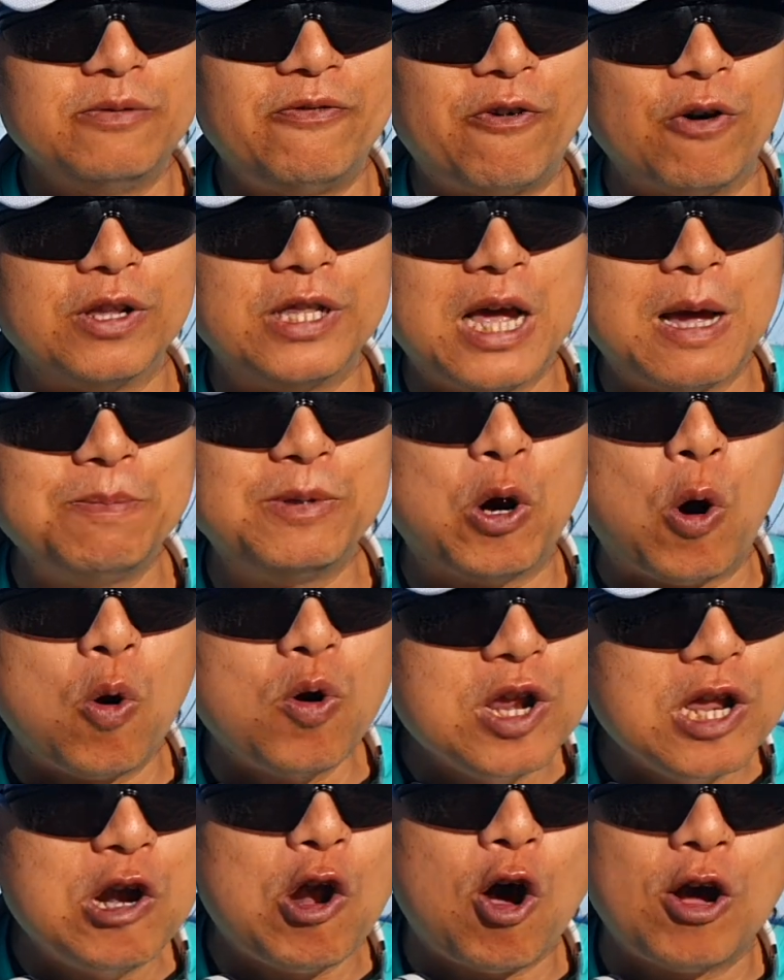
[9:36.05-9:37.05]
For them, the
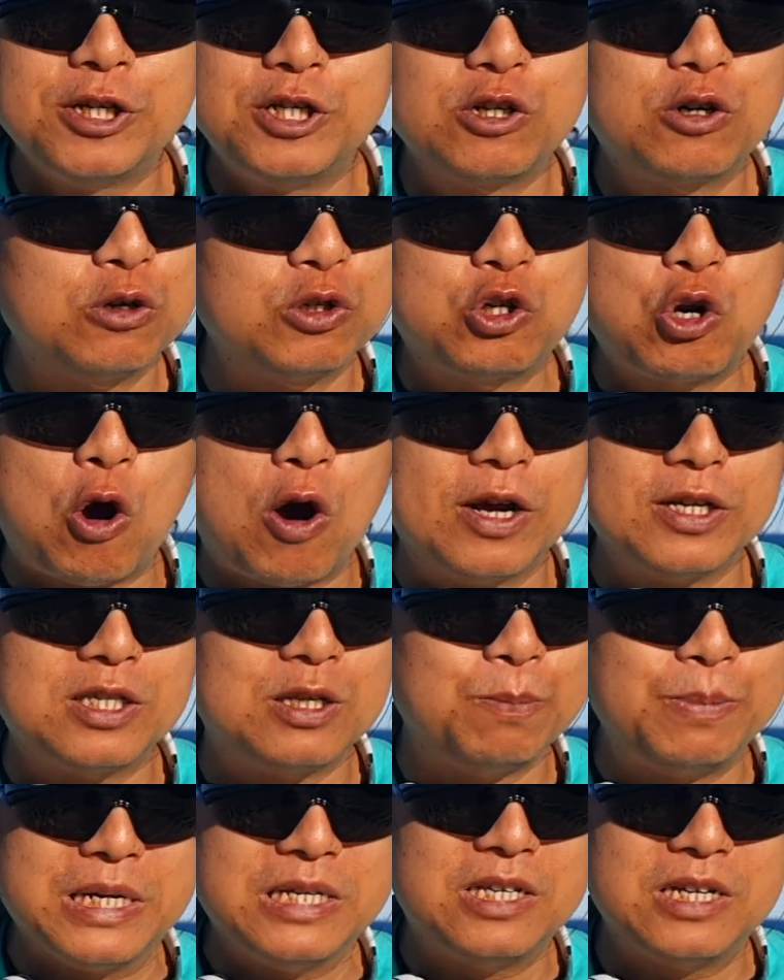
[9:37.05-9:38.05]
only logical choice
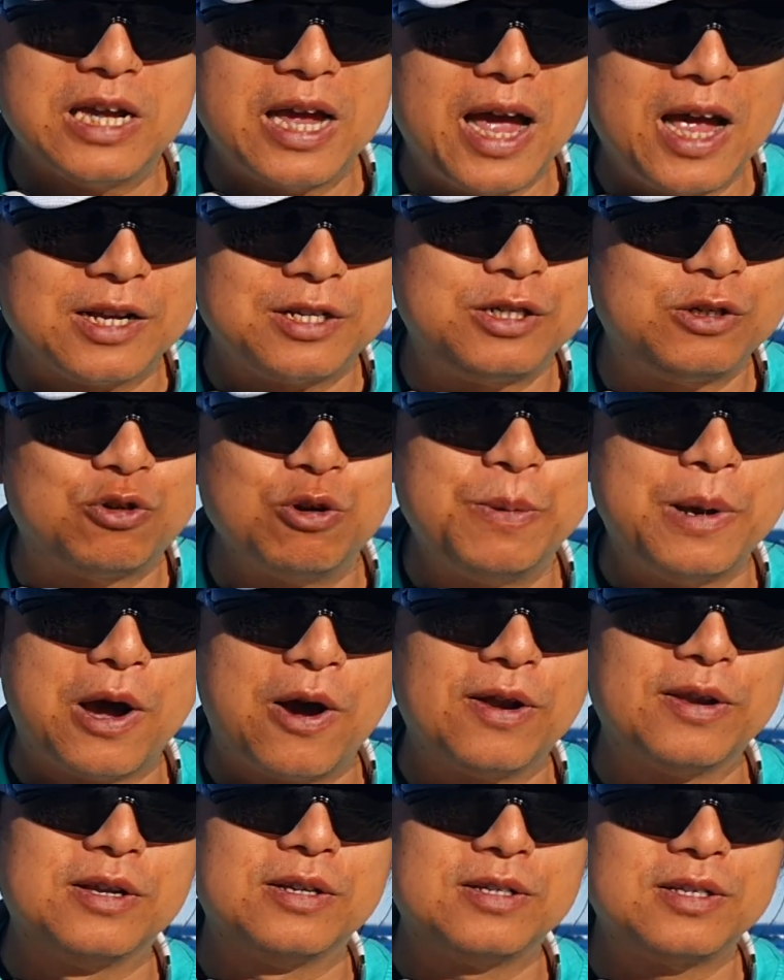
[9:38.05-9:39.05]
is BCH, to be
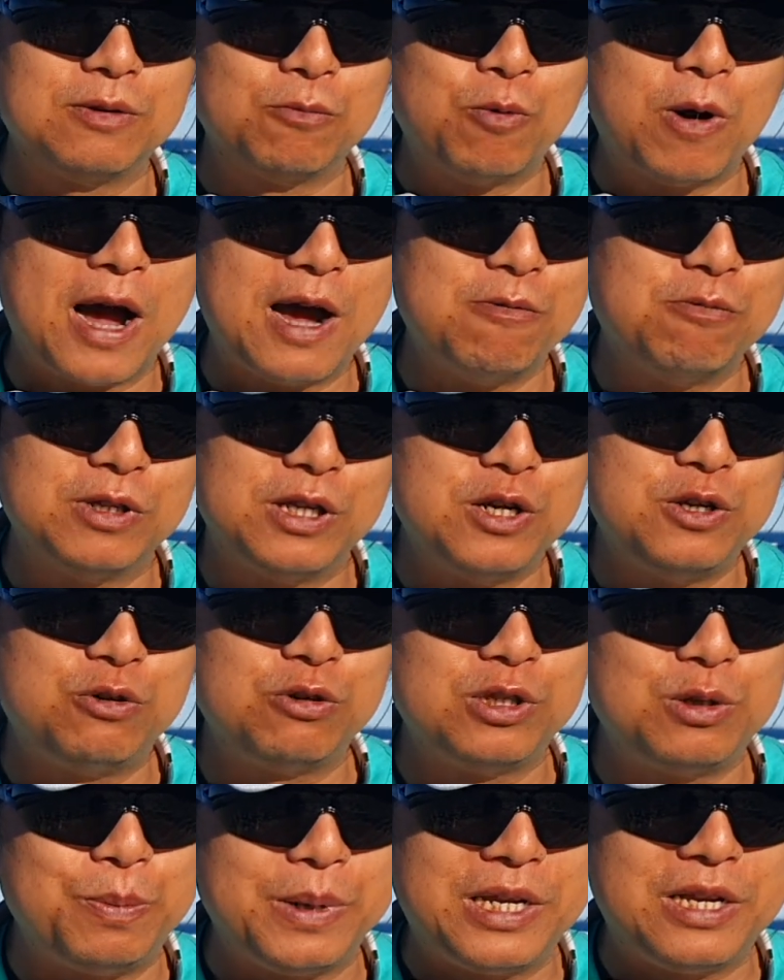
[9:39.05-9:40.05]
honest. Why would they
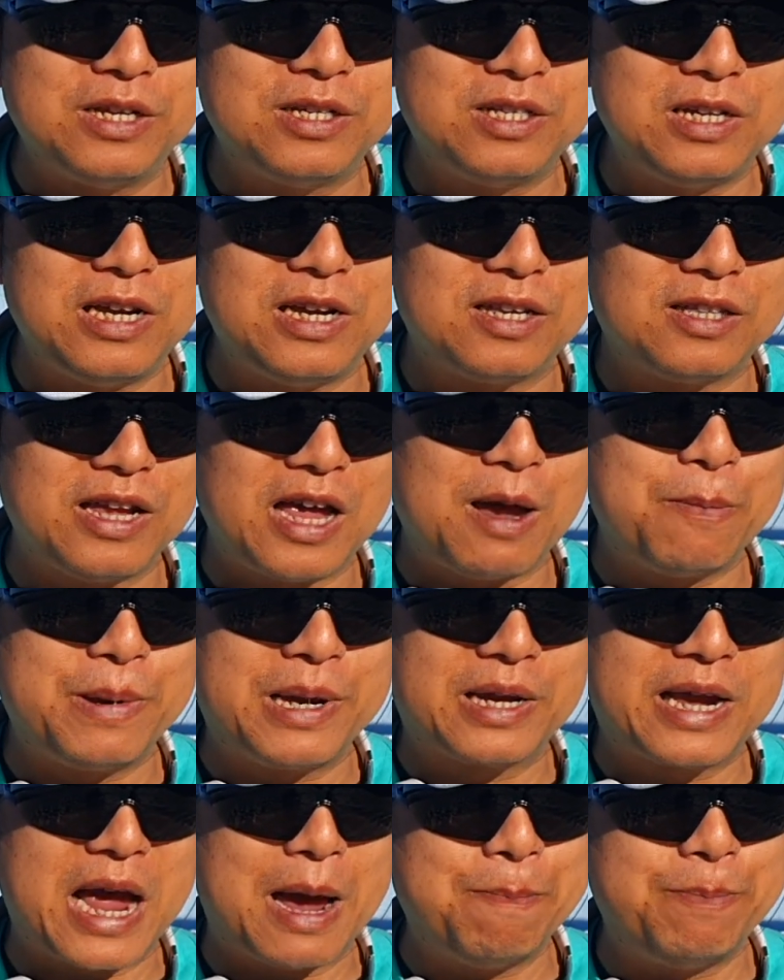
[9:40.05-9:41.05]
choose BTC? They have
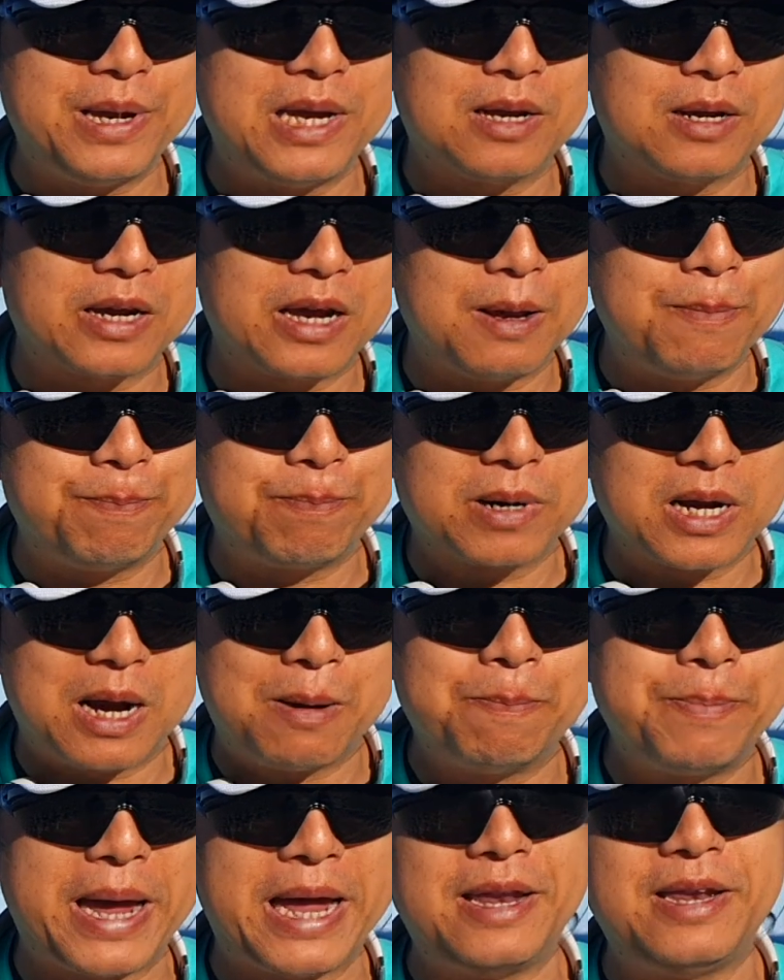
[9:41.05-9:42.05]
been
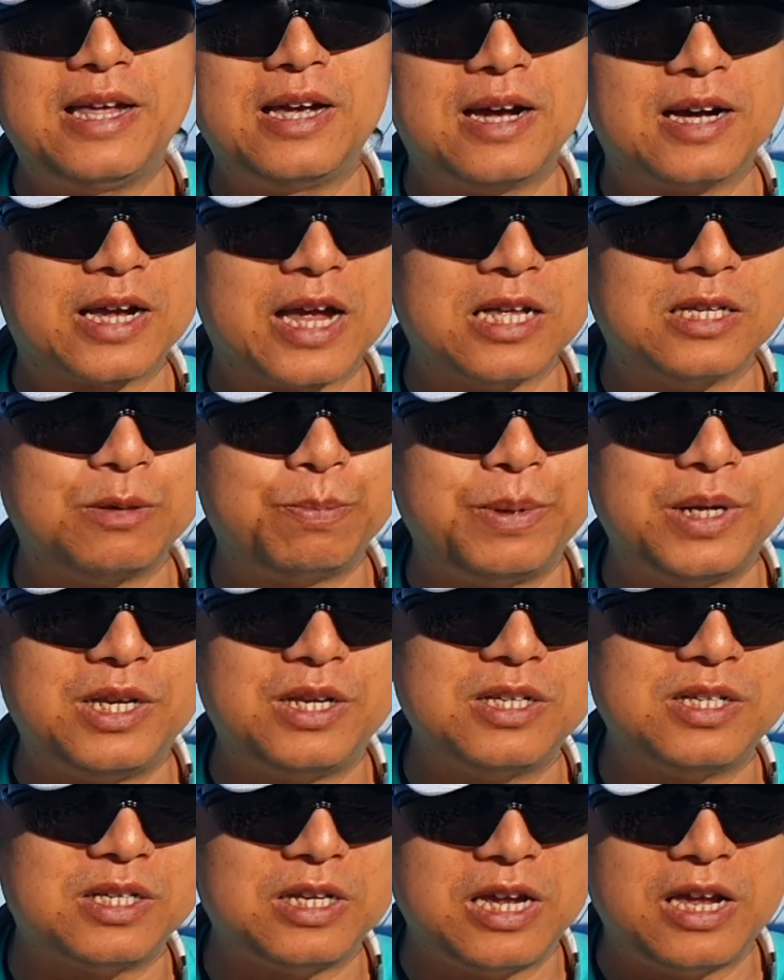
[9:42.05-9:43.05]
campaigning against
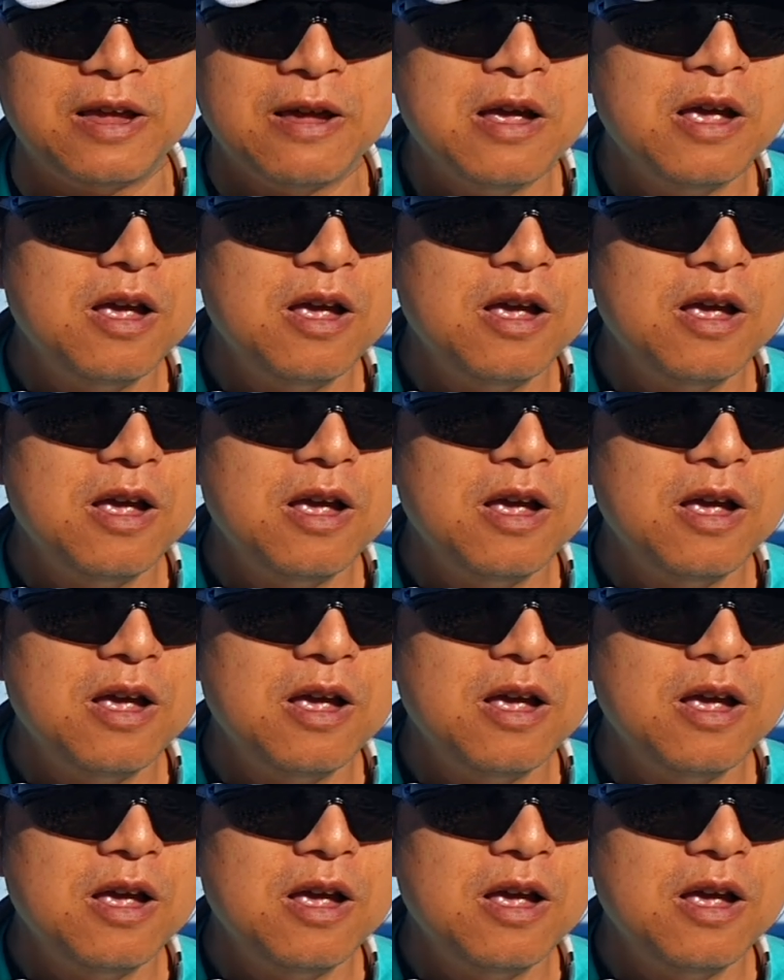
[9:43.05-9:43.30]
BTC